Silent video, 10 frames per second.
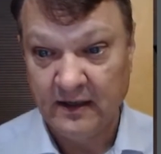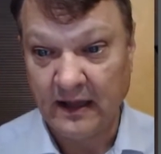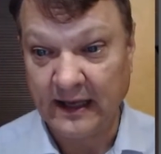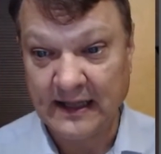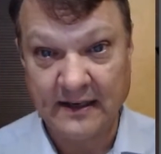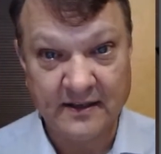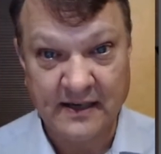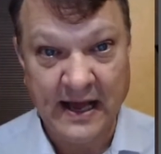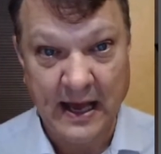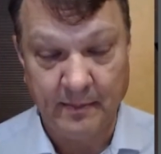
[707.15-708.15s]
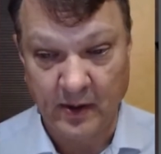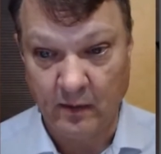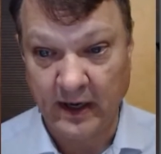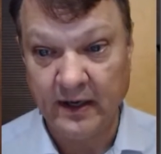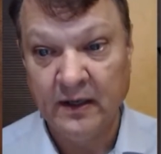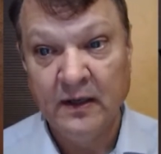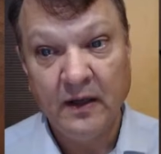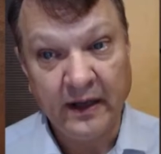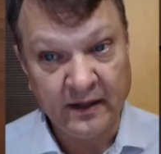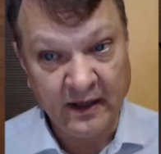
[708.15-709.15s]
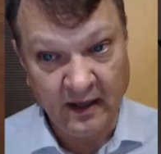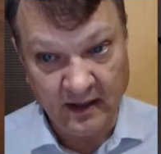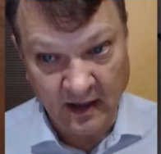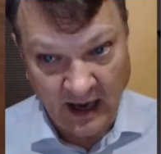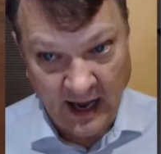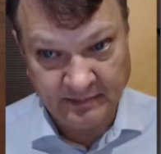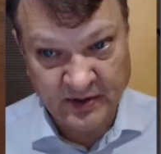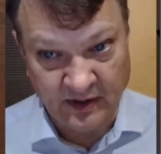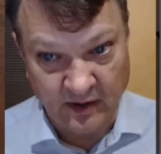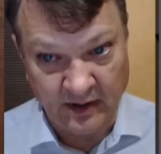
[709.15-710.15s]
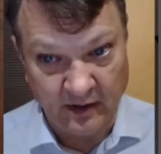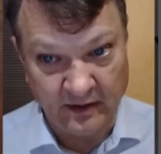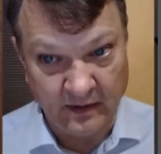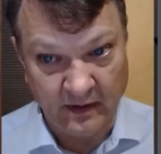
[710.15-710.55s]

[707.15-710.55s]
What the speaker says: Like that doesn't happen, right? In the option or